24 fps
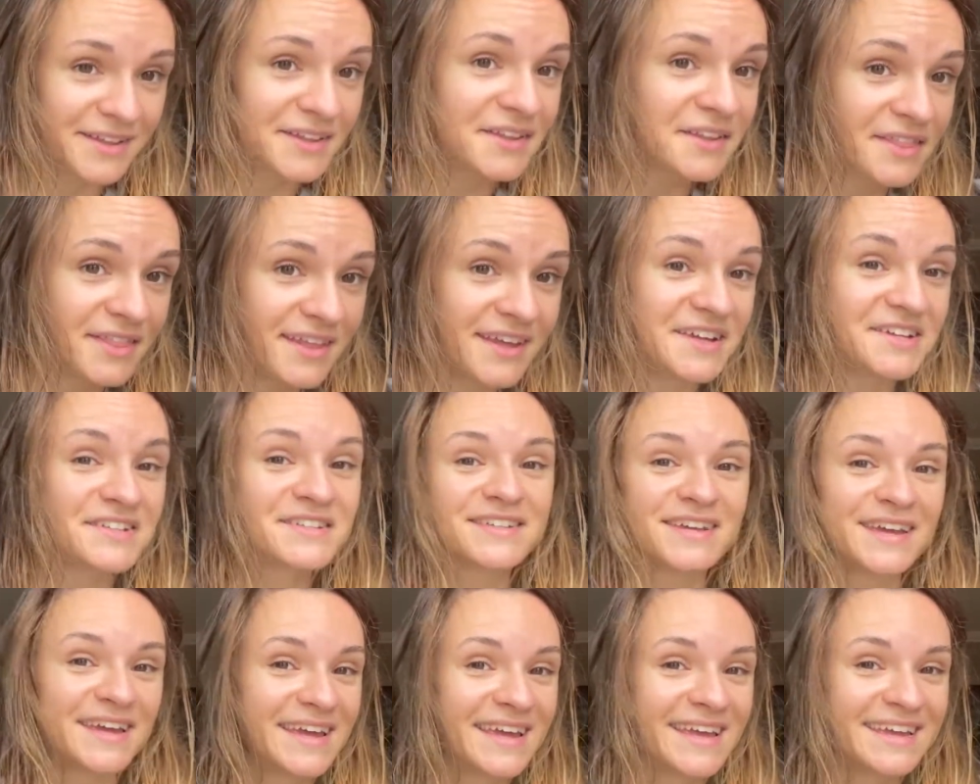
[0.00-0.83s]

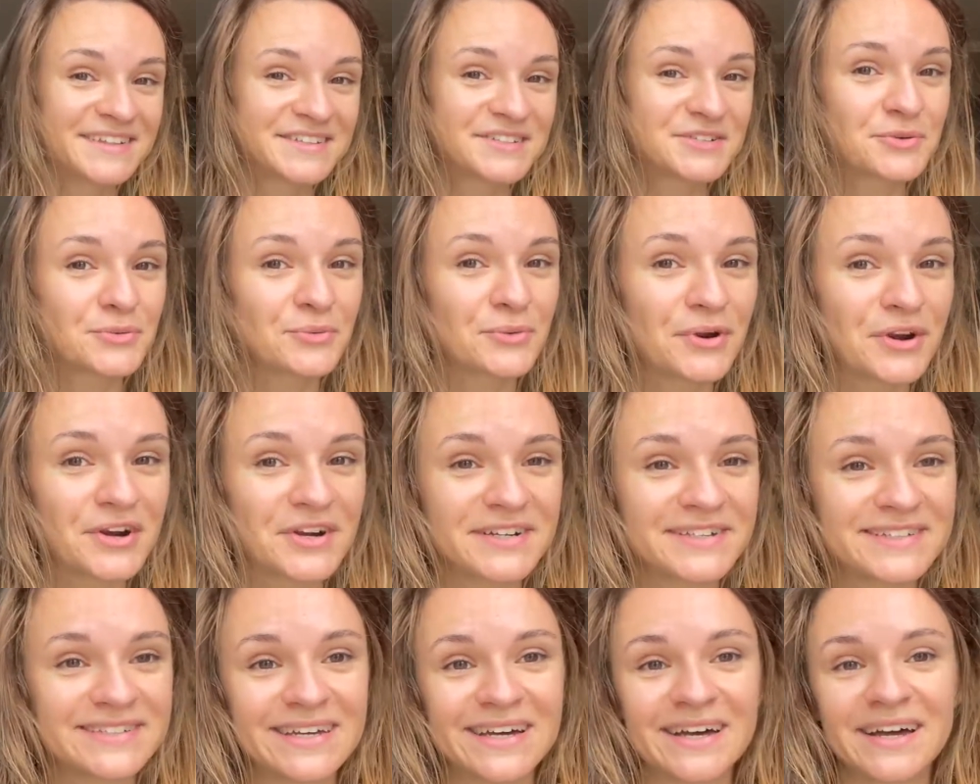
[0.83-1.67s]
this is where
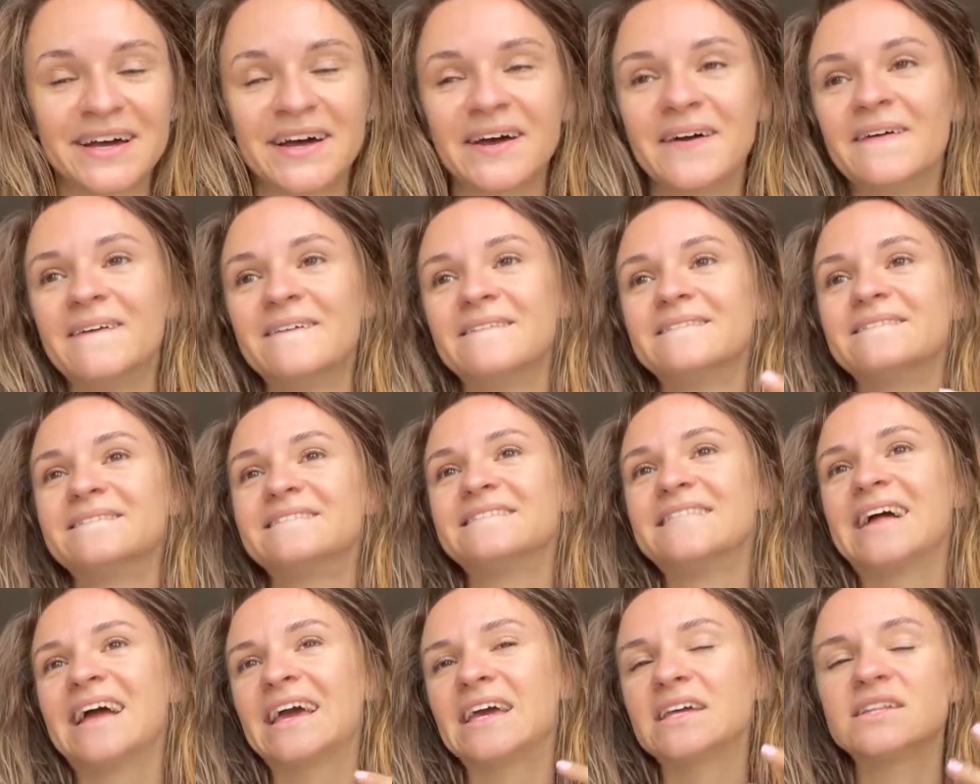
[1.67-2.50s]

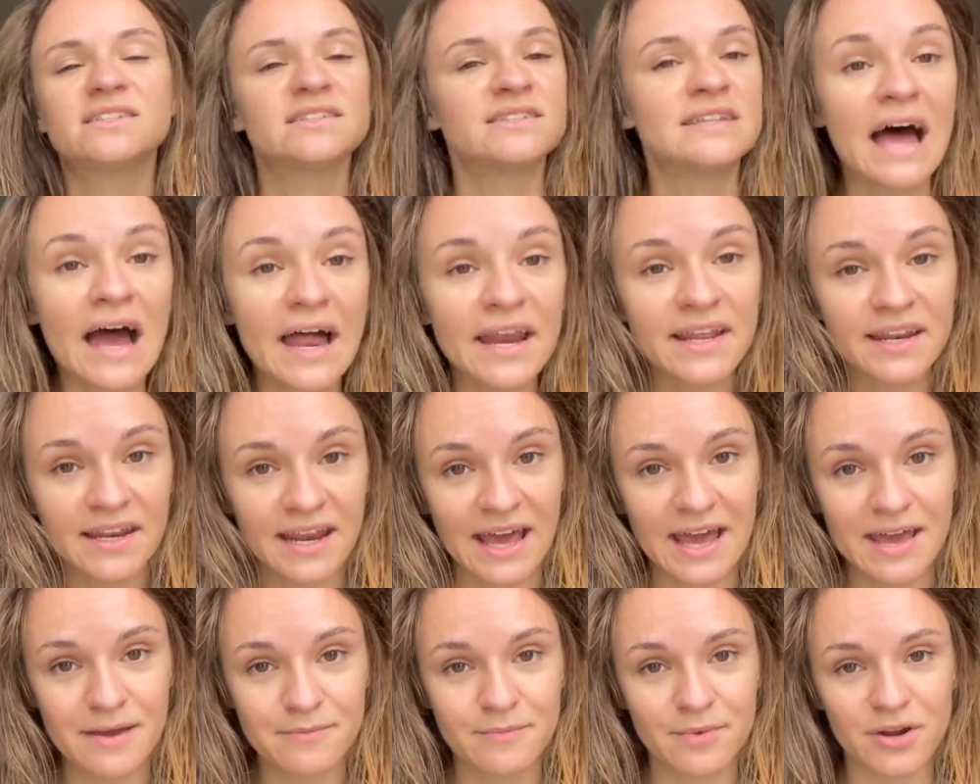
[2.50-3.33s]
it's not a
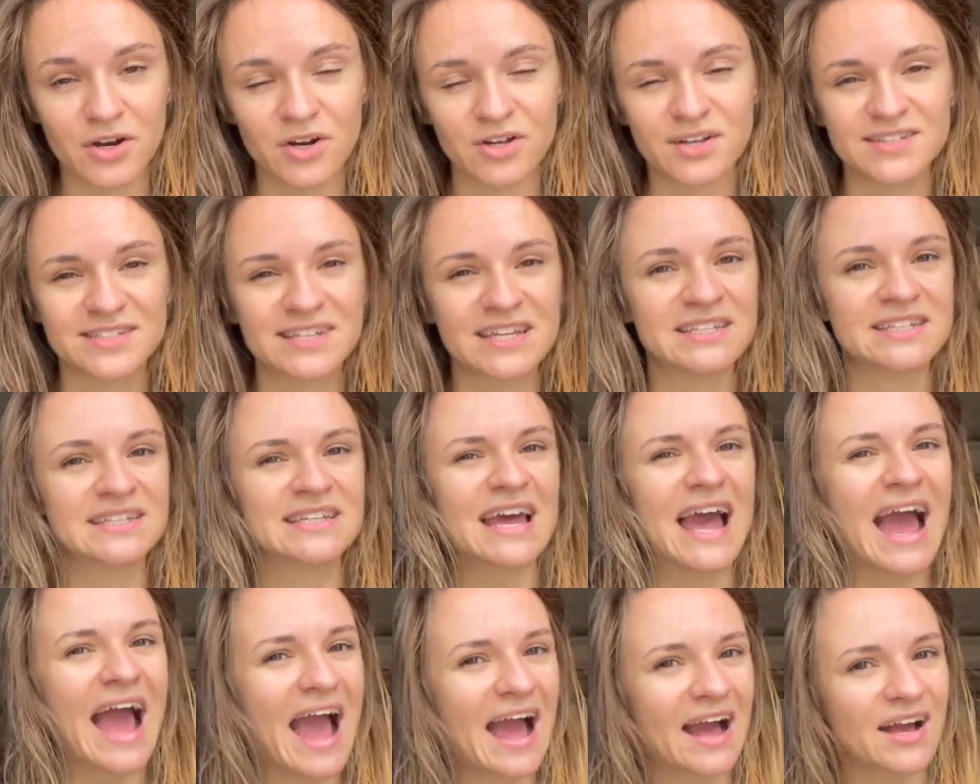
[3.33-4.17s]
nightmare, because it's
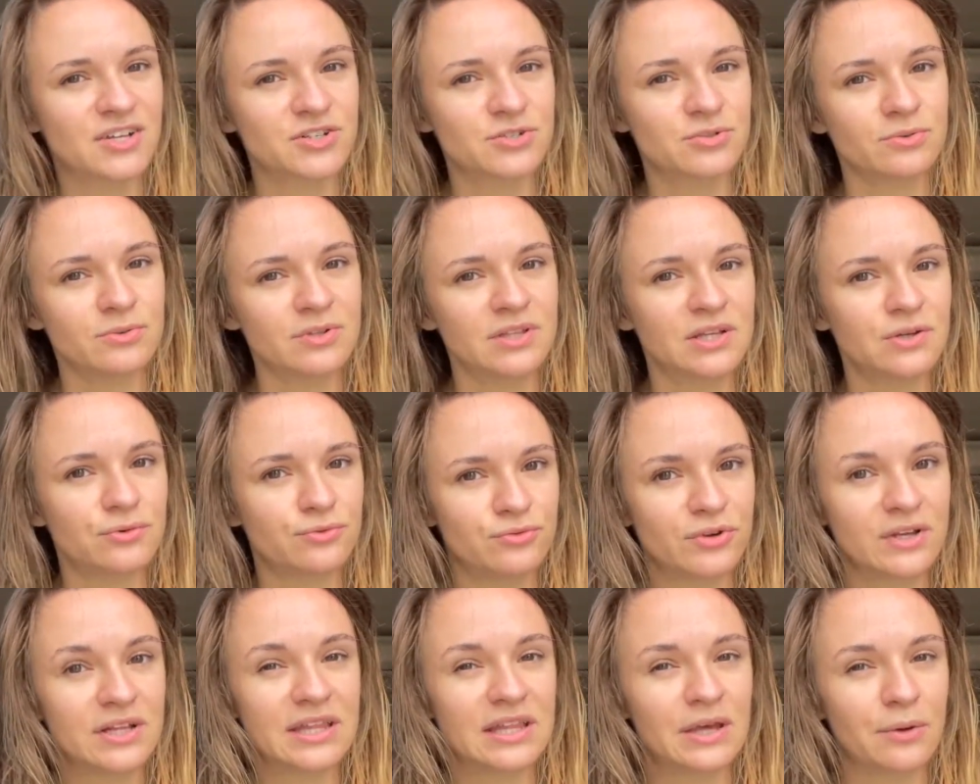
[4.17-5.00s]
actually
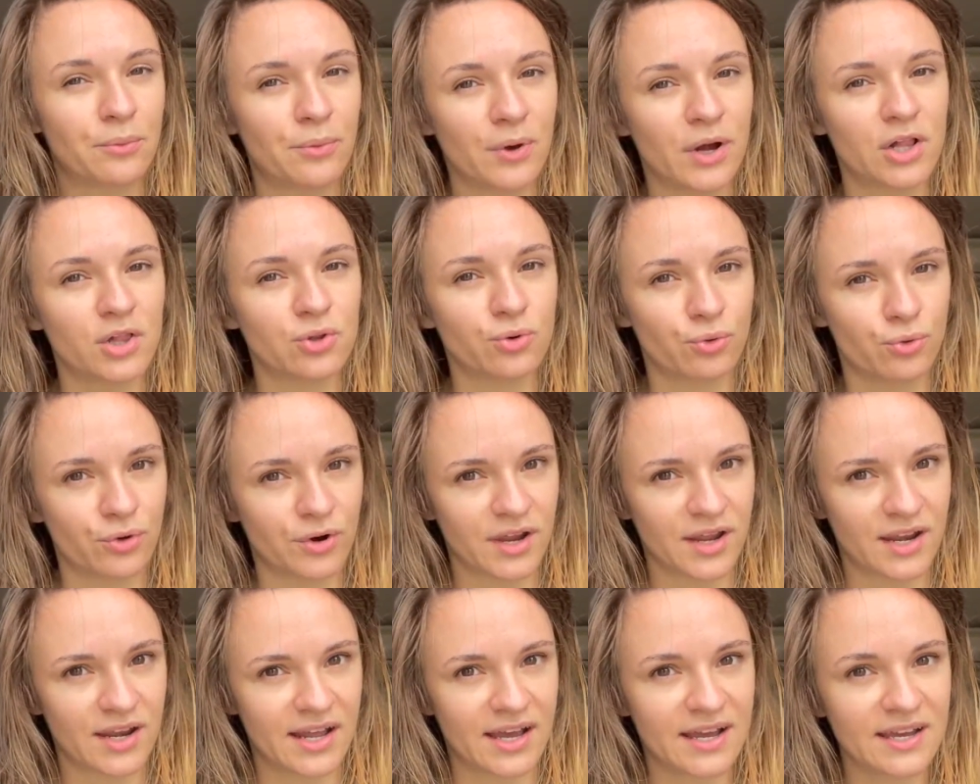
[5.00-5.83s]
really well
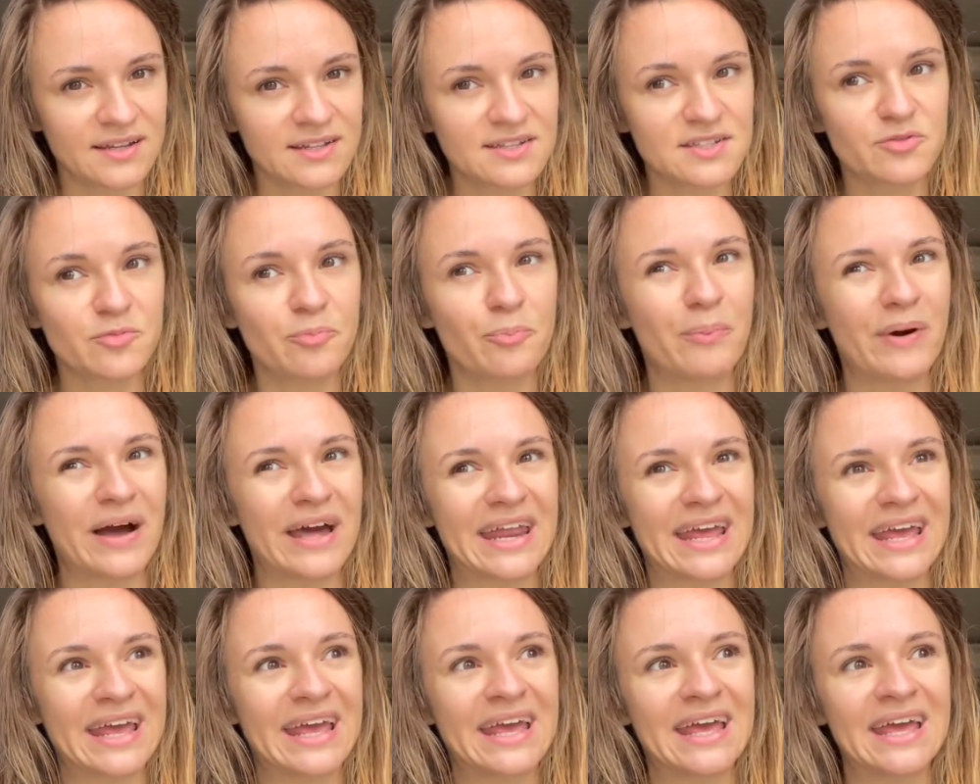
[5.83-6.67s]
organized,
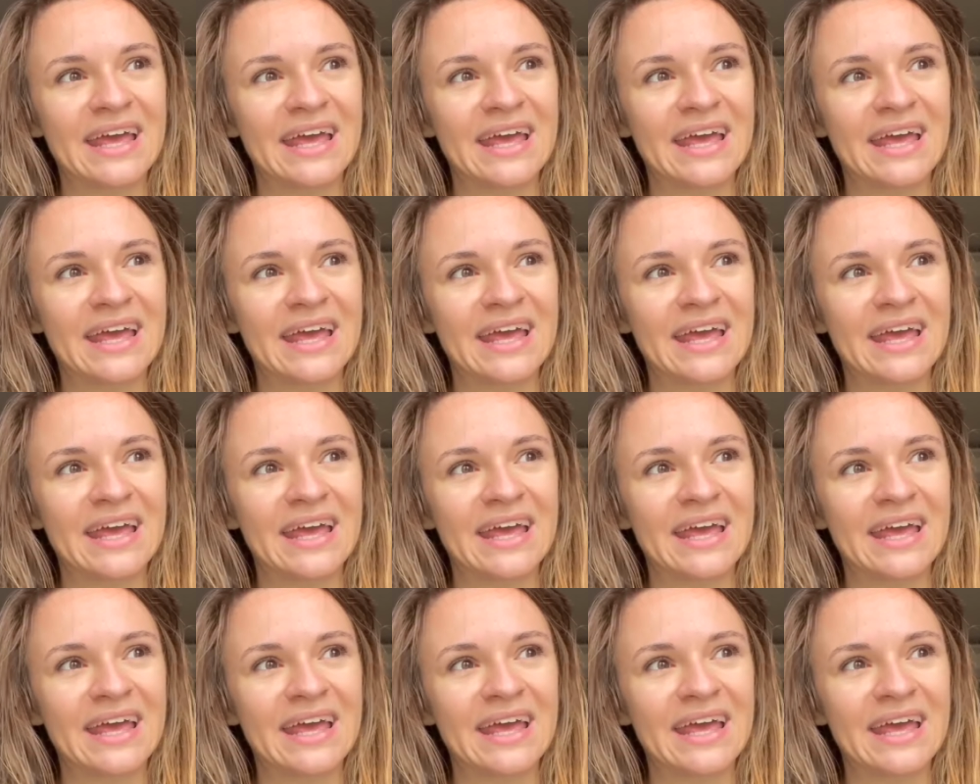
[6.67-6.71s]
but